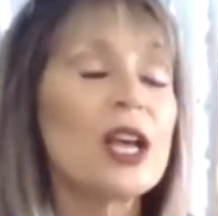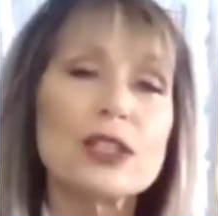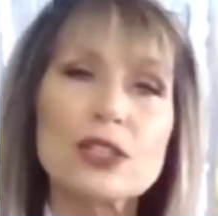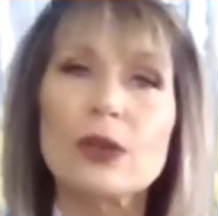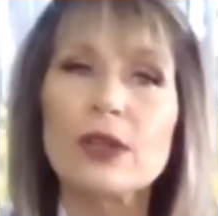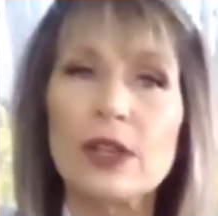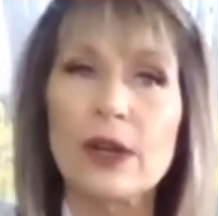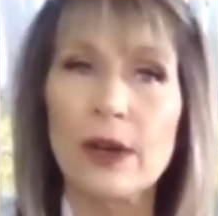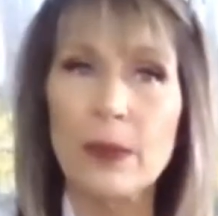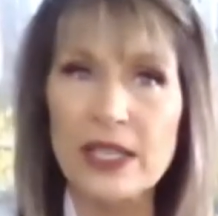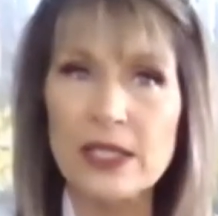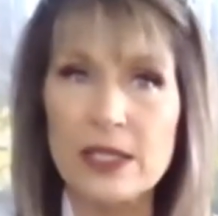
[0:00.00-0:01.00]
So, you know, I
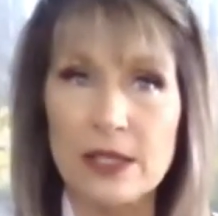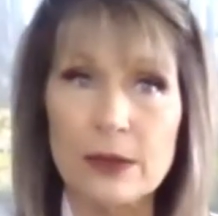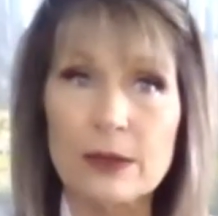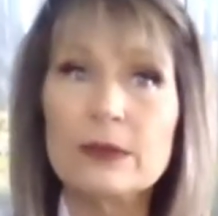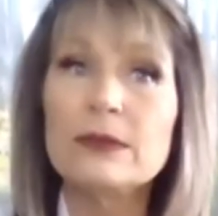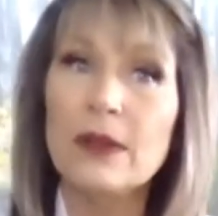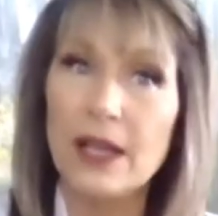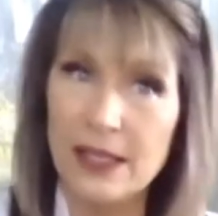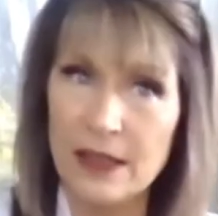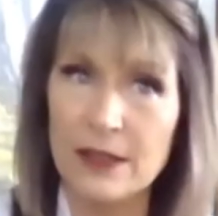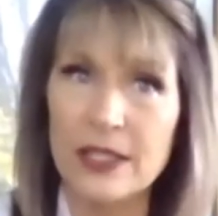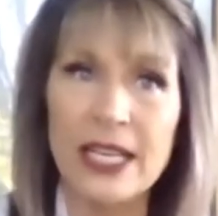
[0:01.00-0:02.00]
went to a
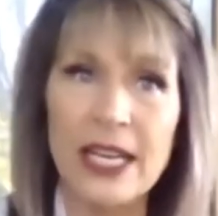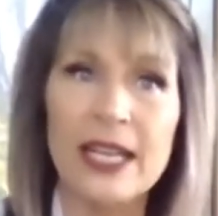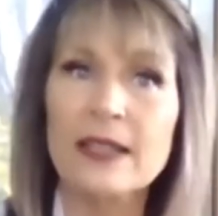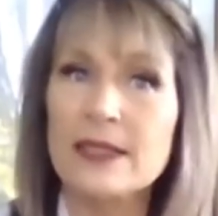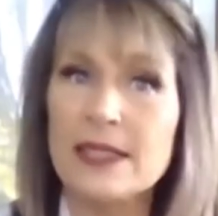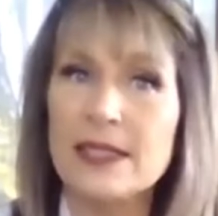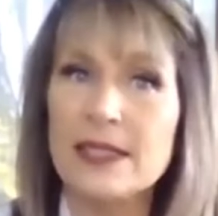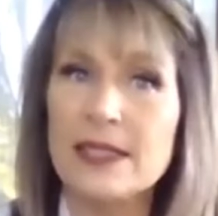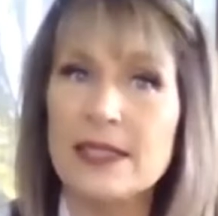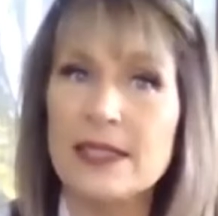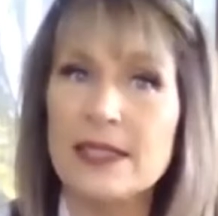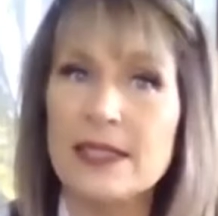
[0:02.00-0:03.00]
thirty-day
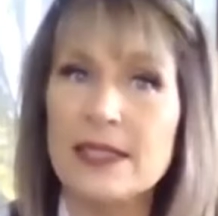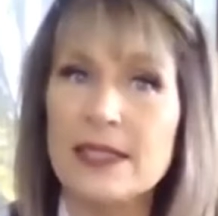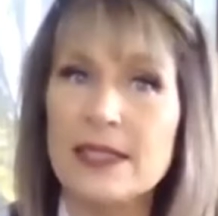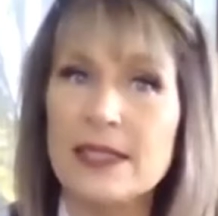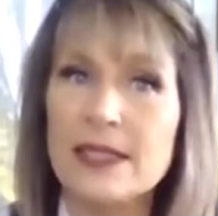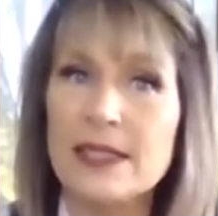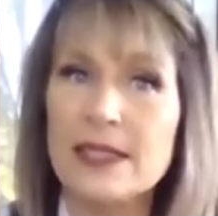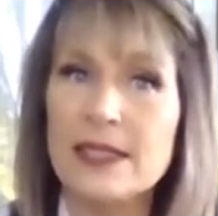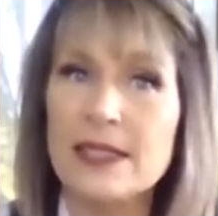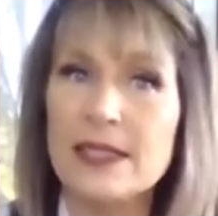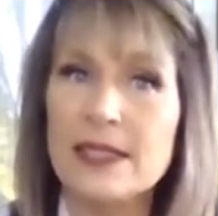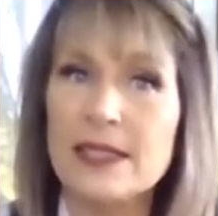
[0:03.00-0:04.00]
stabilization process,
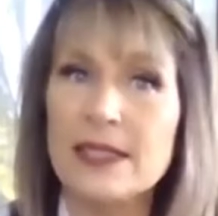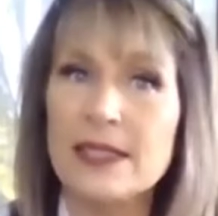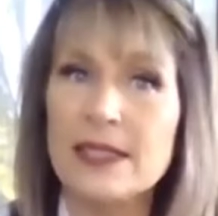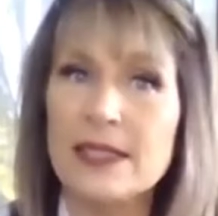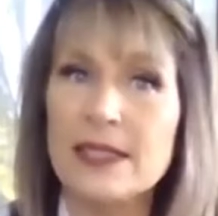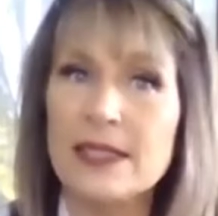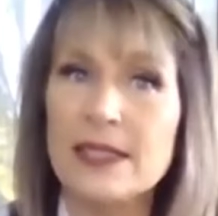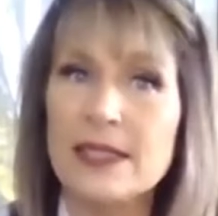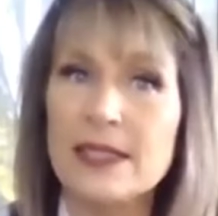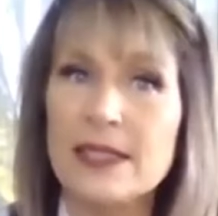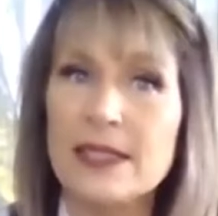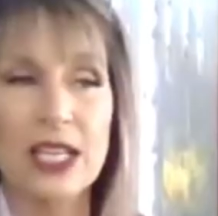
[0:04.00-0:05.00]

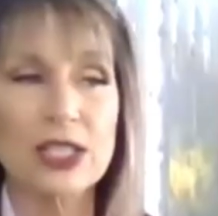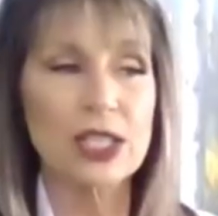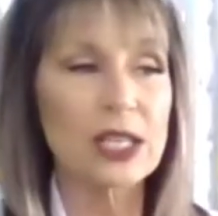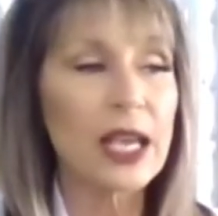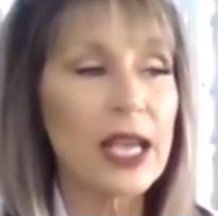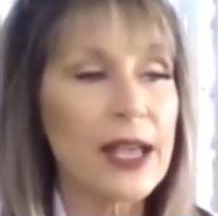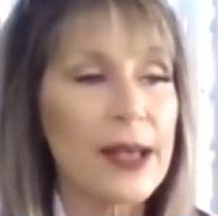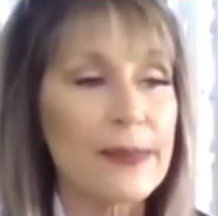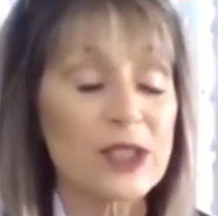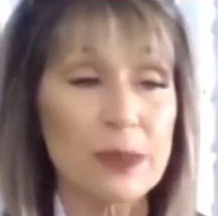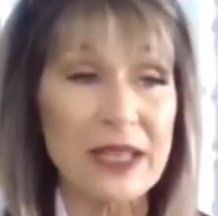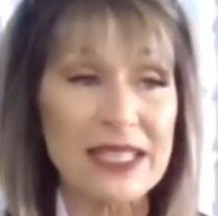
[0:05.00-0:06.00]
detoxification,
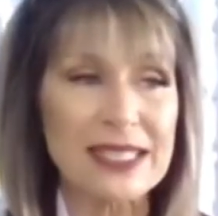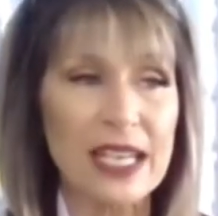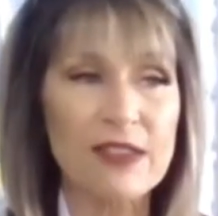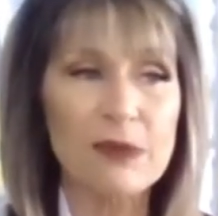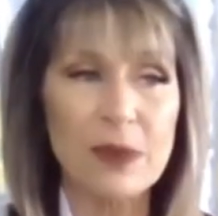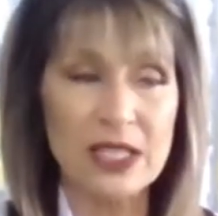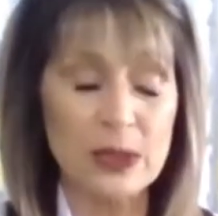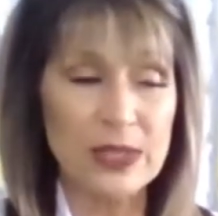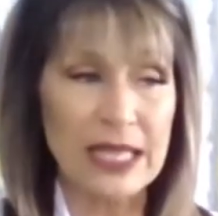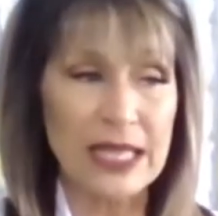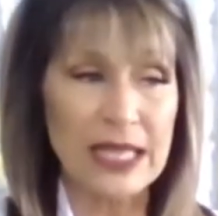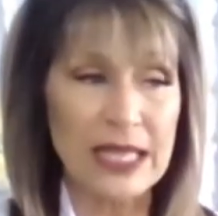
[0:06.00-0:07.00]
to be safe, because it was
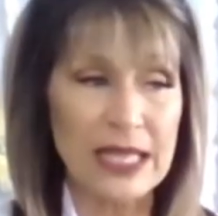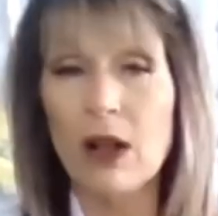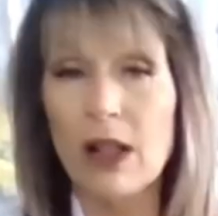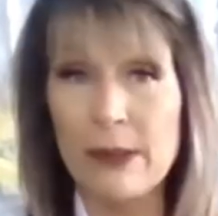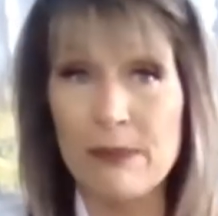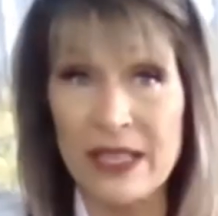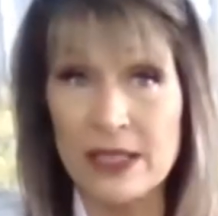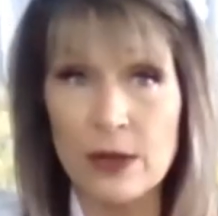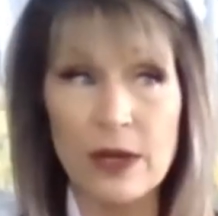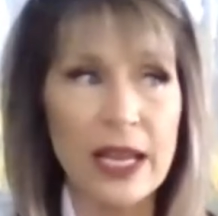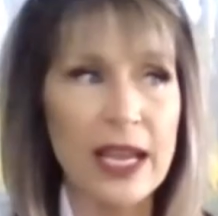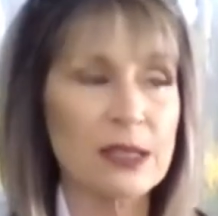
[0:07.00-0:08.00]
alcohol and
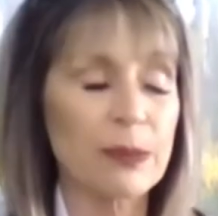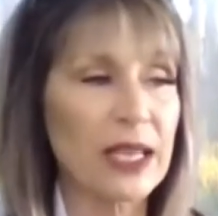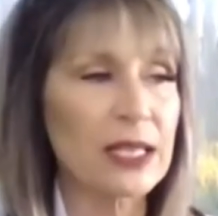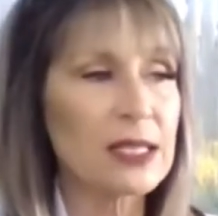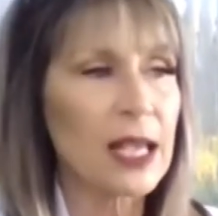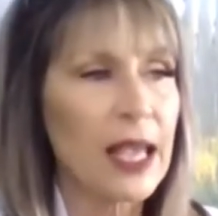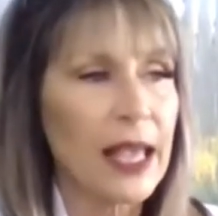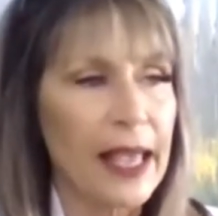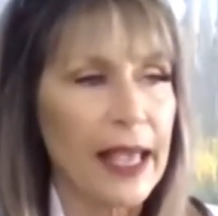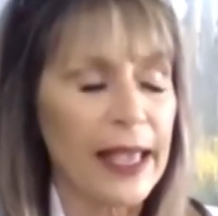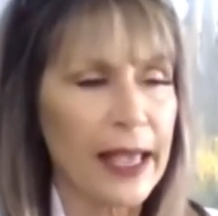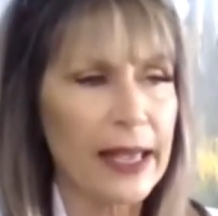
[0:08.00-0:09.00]
benzodiazepines.
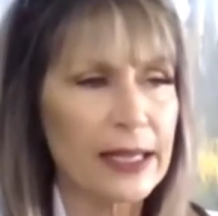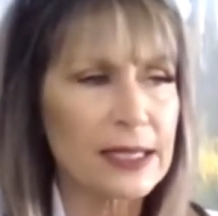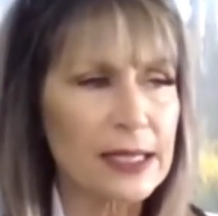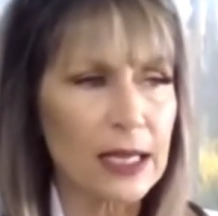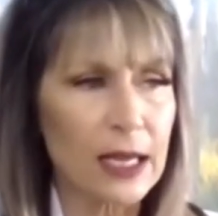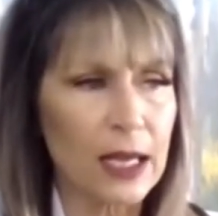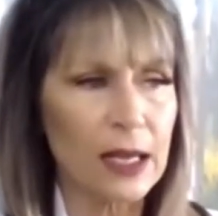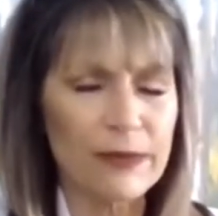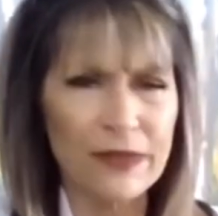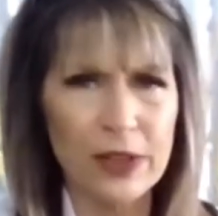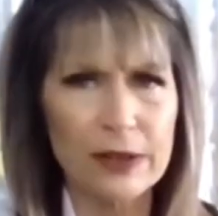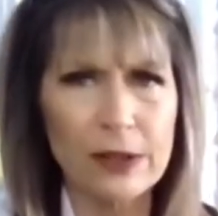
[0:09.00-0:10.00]
And um,
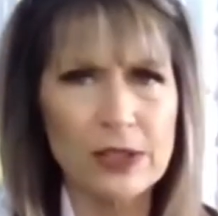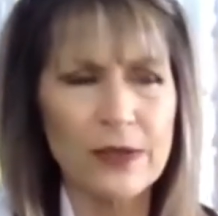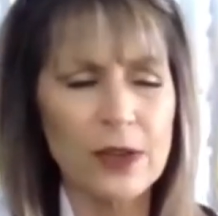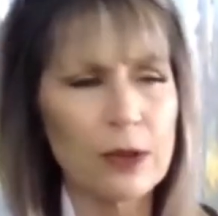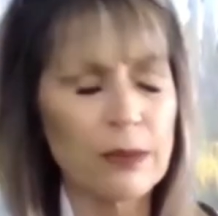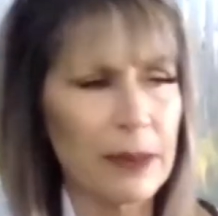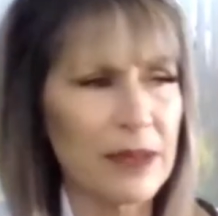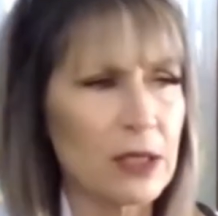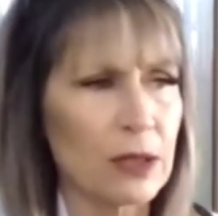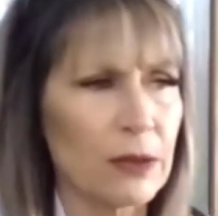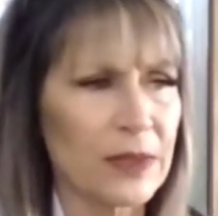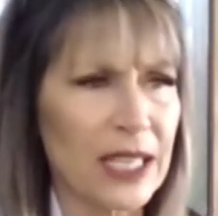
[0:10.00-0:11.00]
for those of you who maybe don't
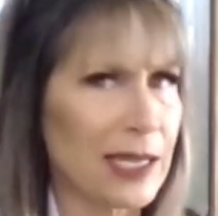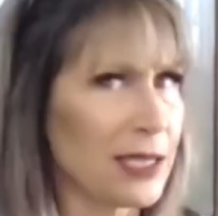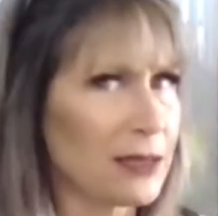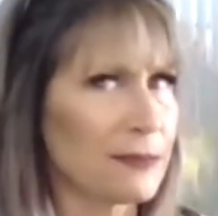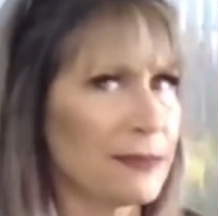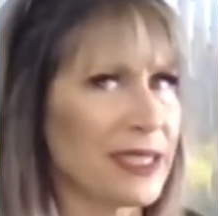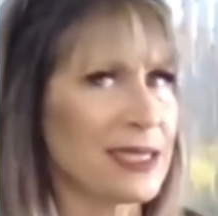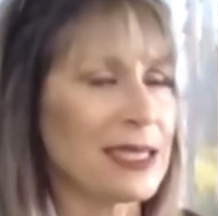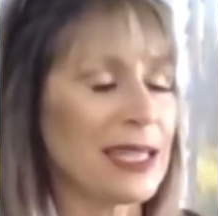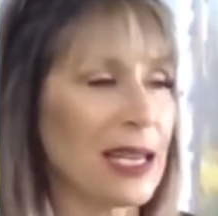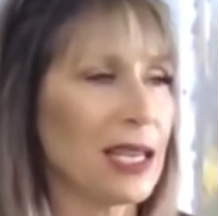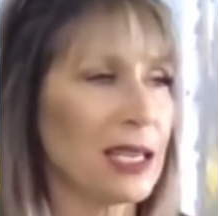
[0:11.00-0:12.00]
know what that is, it's
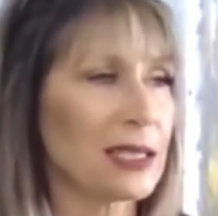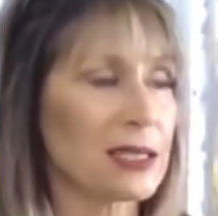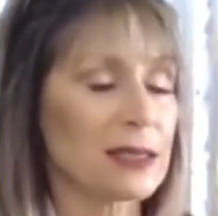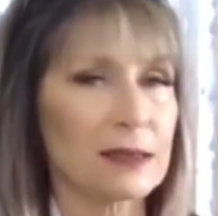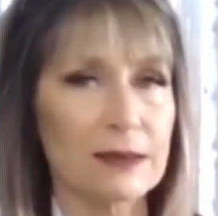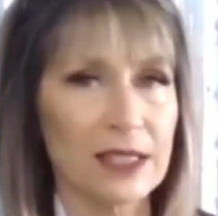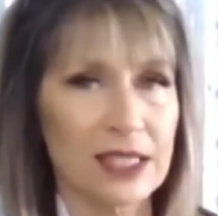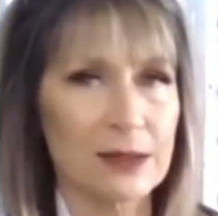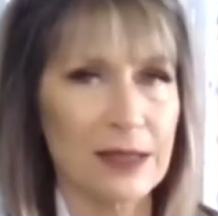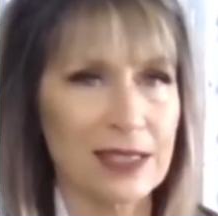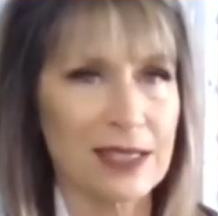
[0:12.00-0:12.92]
Xanax is is